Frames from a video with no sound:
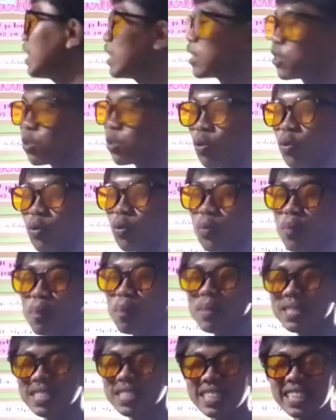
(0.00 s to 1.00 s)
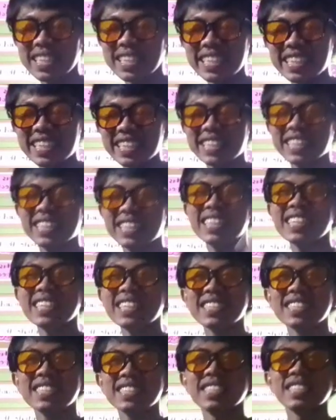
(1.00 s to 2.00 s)
So basically,
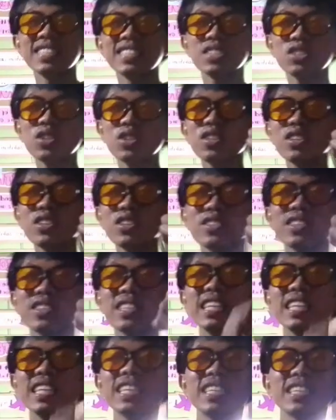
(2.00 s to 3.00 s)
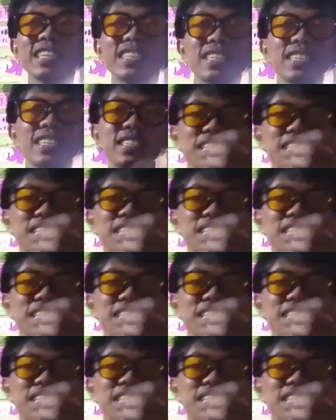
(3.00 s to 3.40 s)
this solute, it is the